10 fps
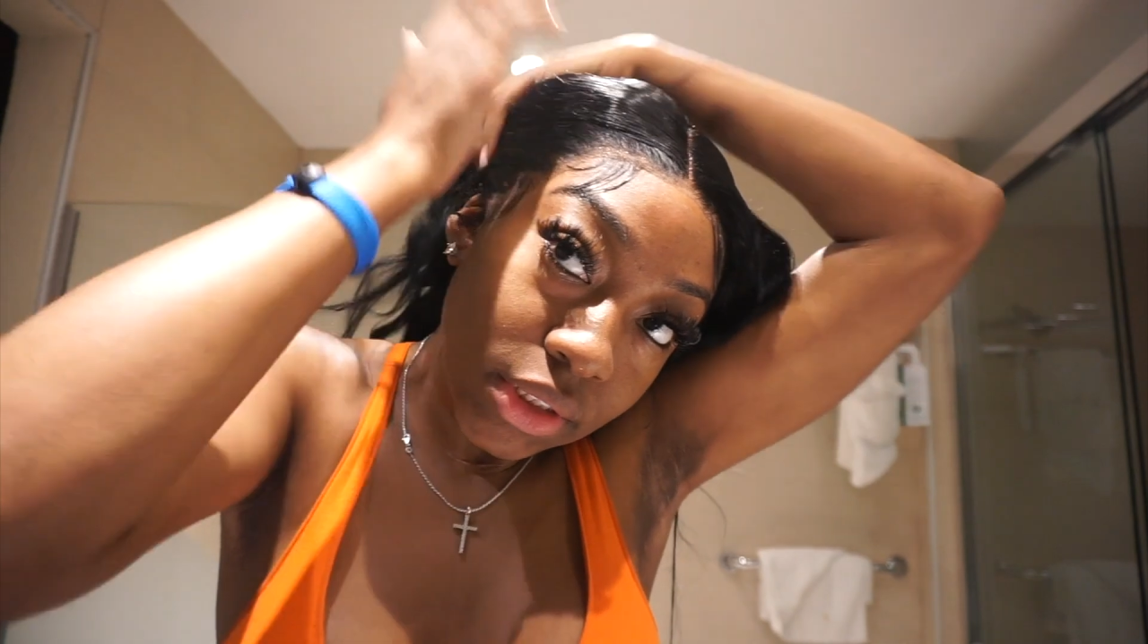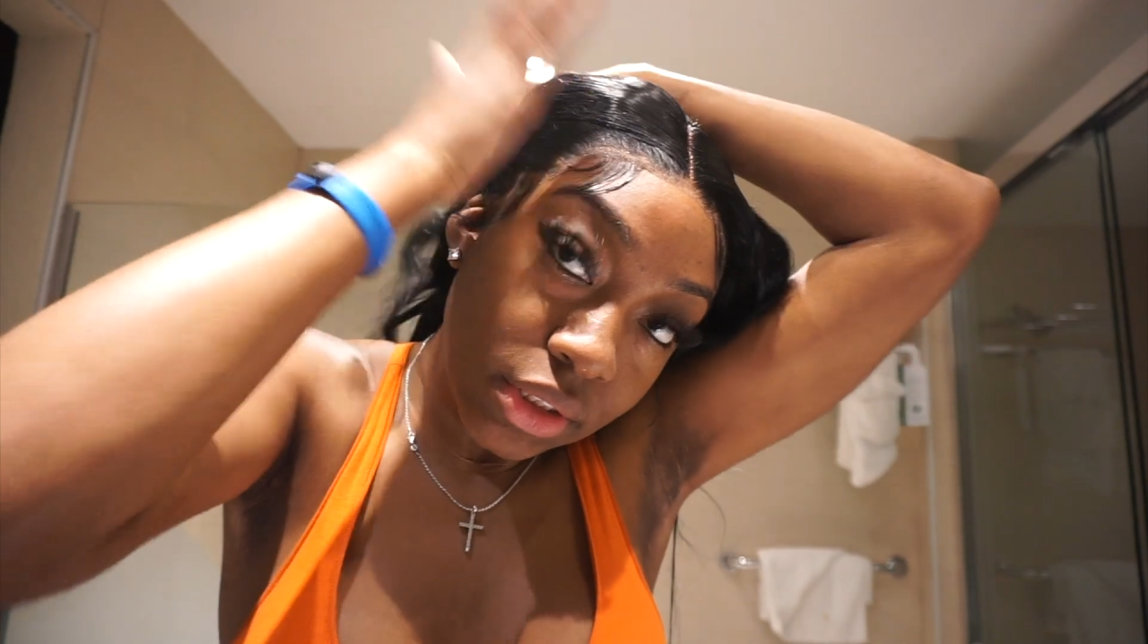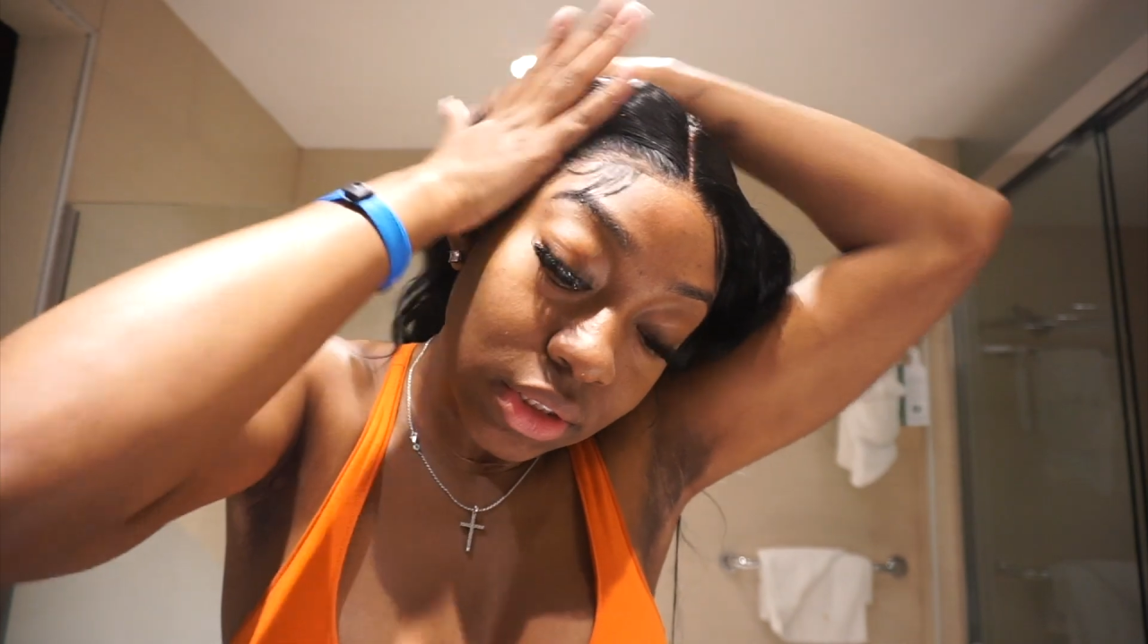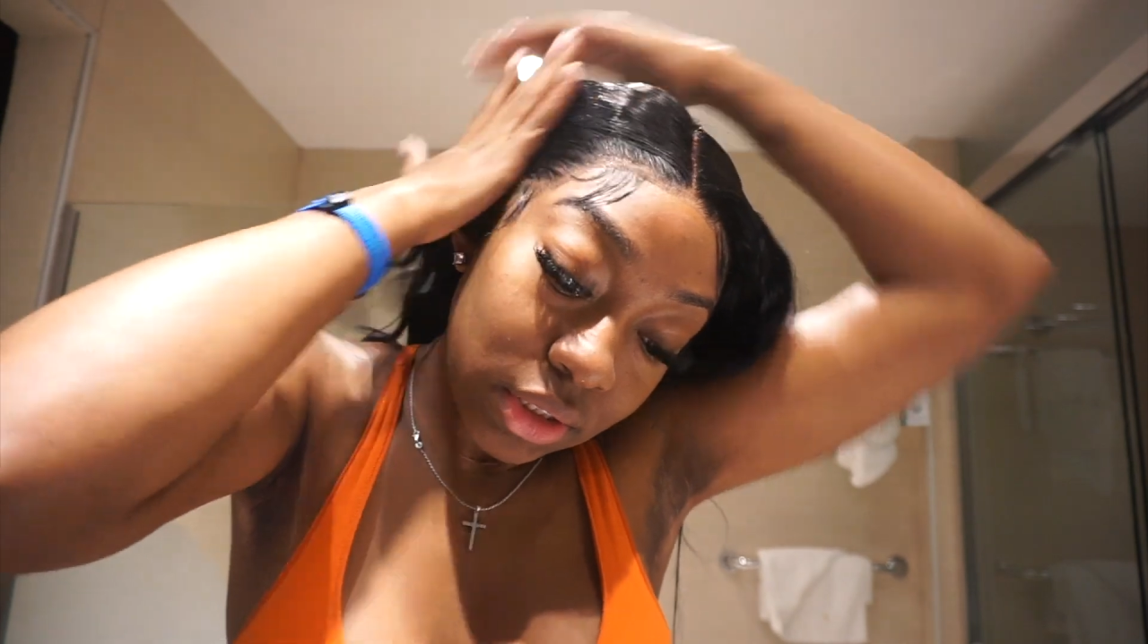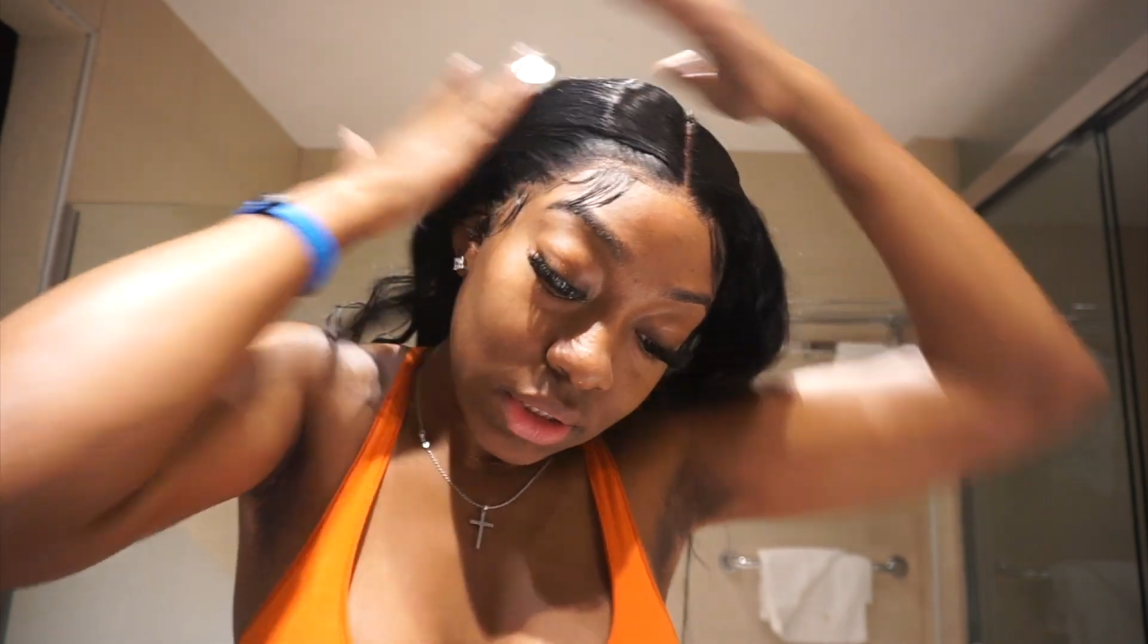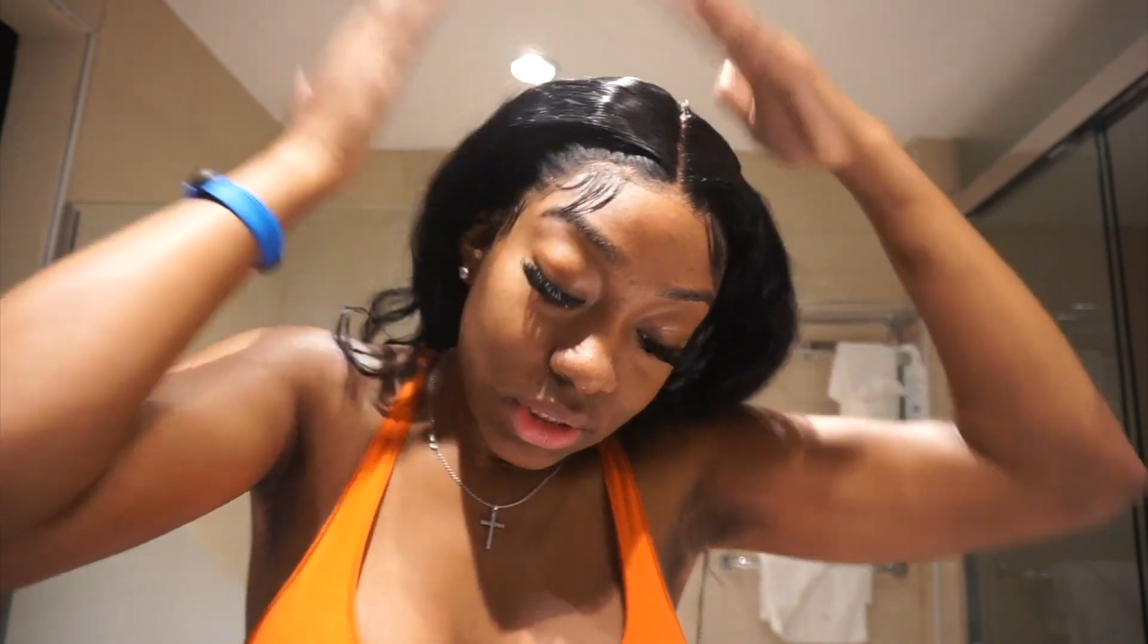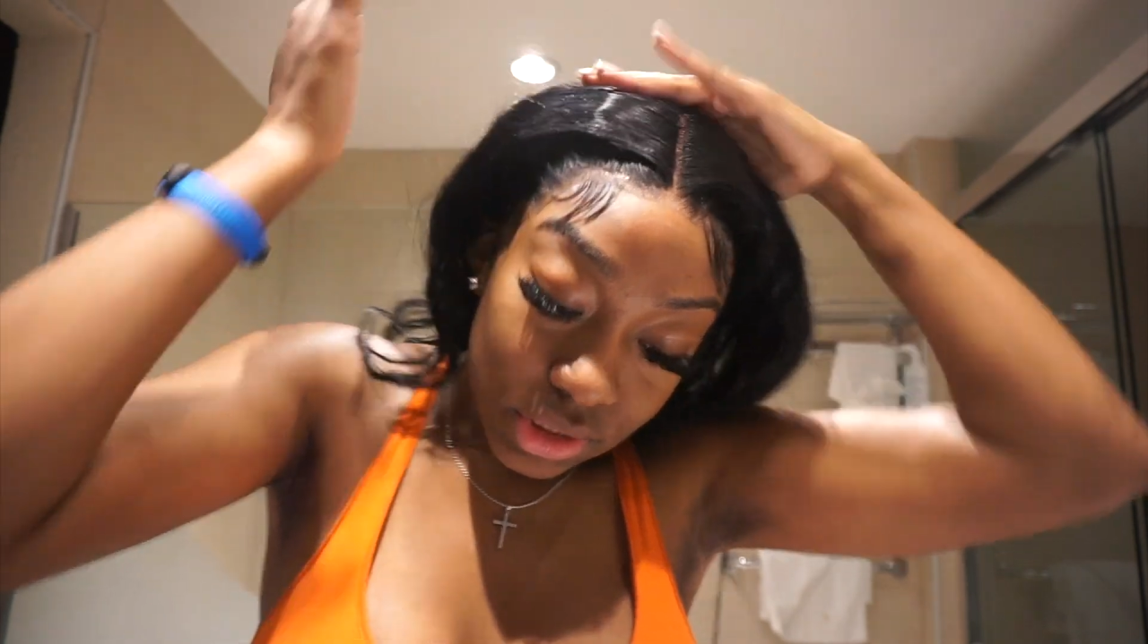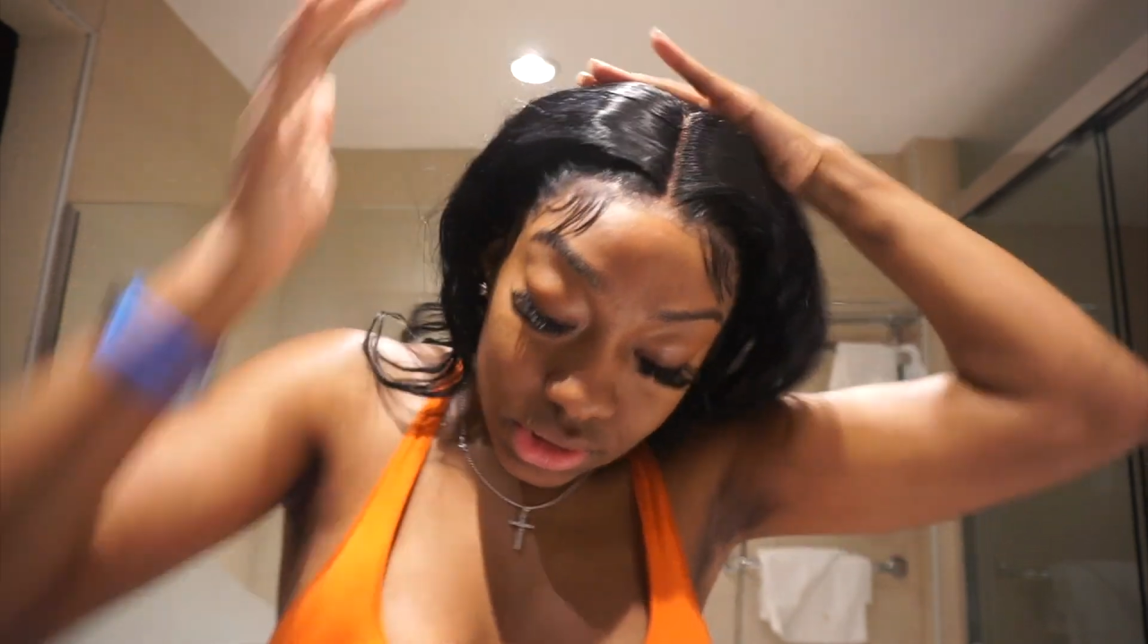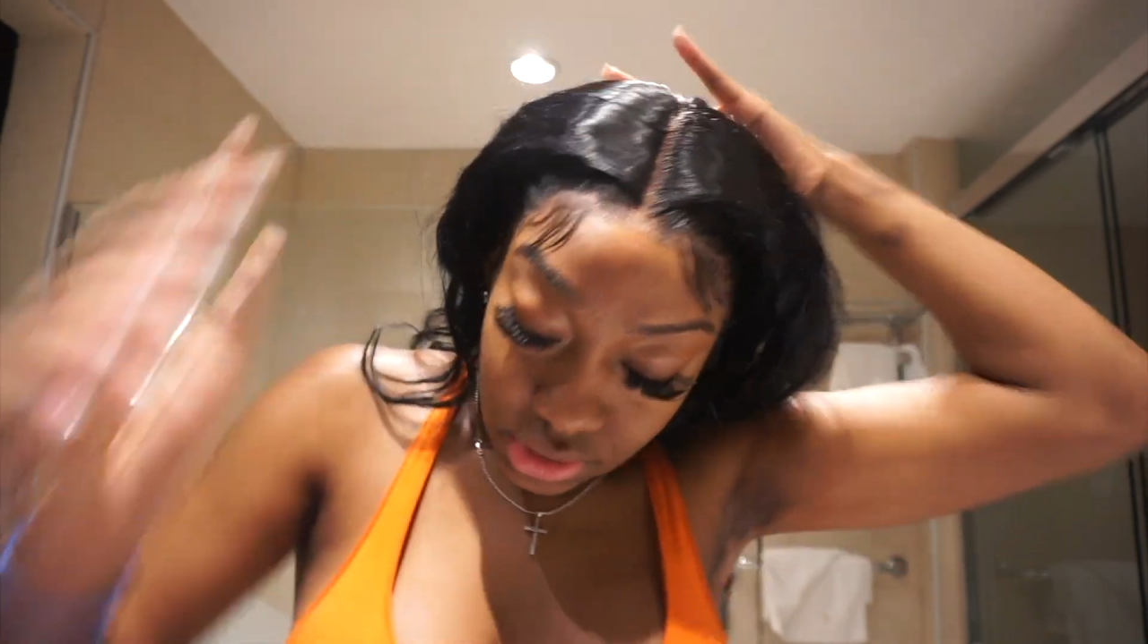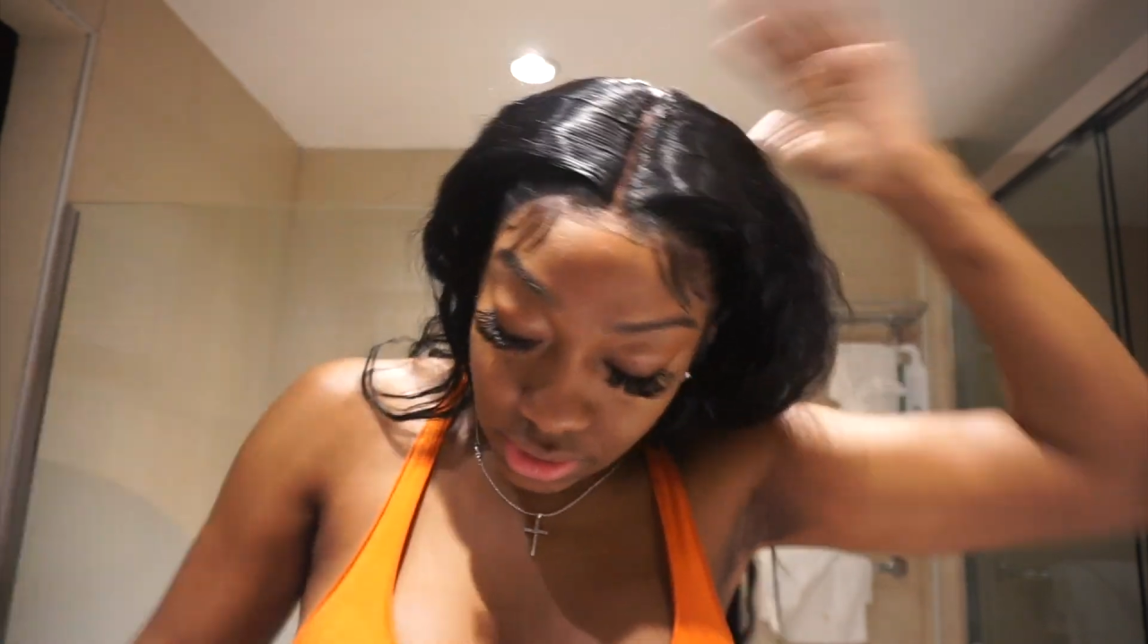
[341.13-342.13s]
and
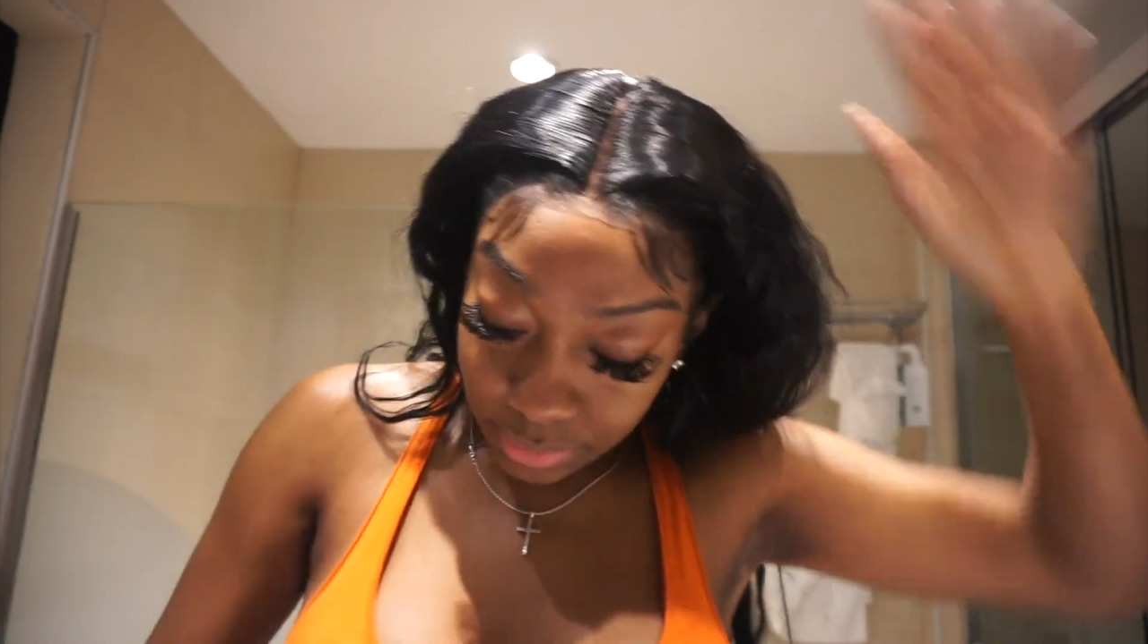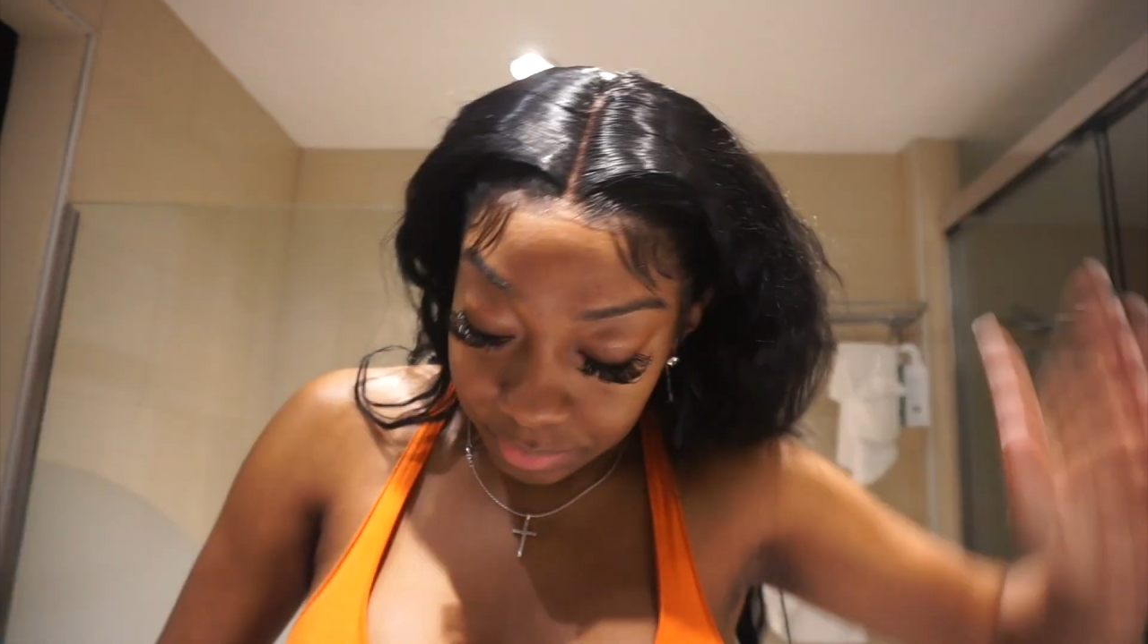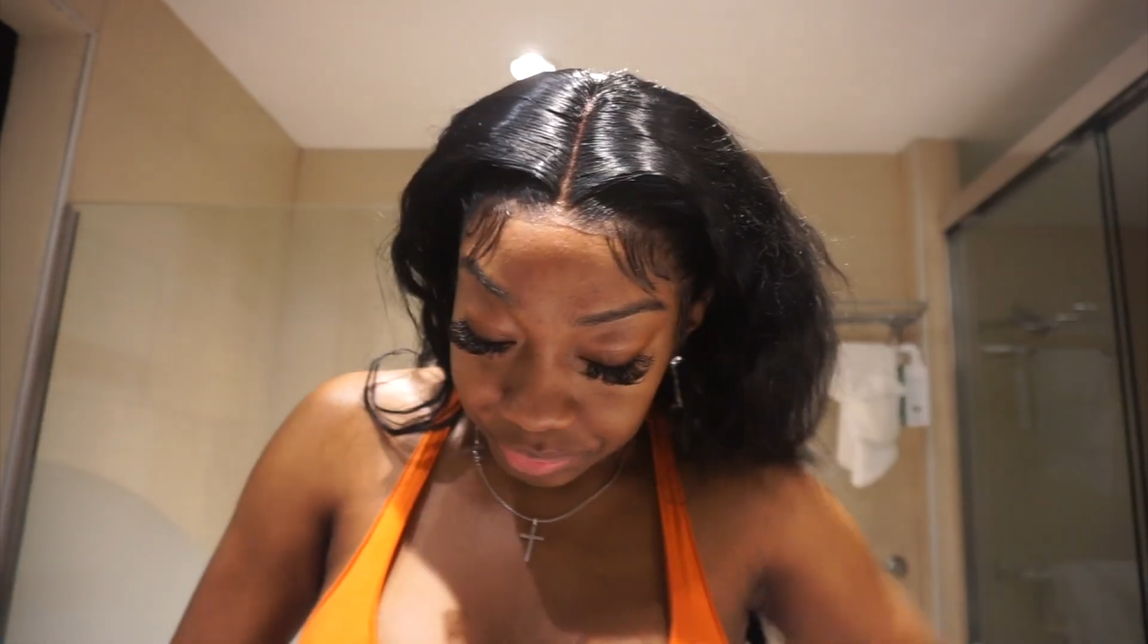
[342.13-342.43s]
slick.